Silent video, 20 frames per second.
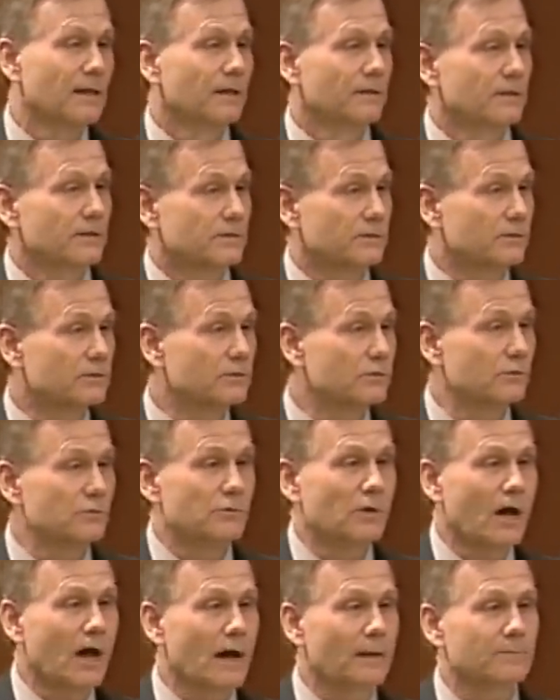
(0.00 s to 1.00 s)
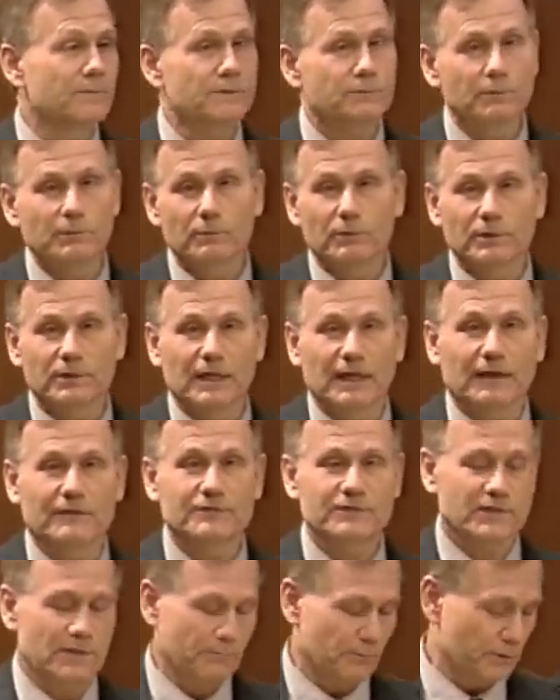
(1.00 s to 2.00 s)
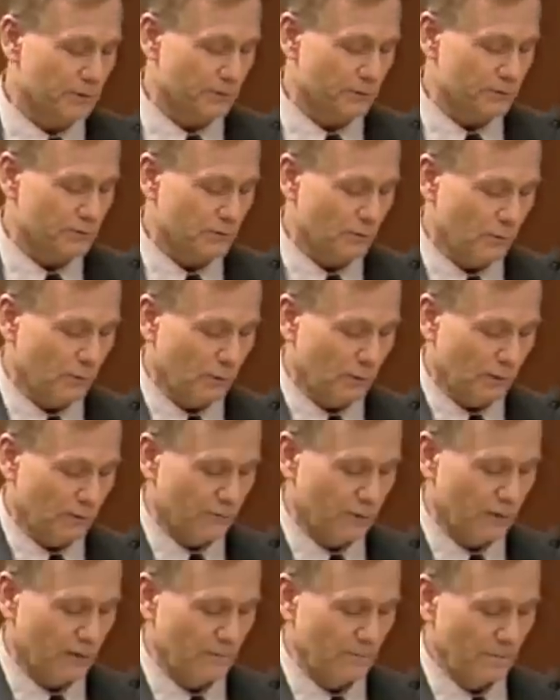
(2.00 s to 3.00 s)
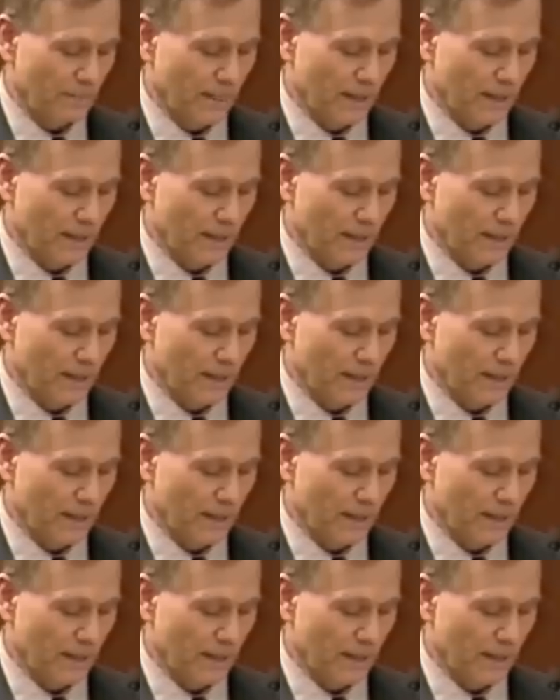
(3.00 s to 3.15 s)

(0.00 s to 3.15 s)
These are two knobs we want to have separate control over.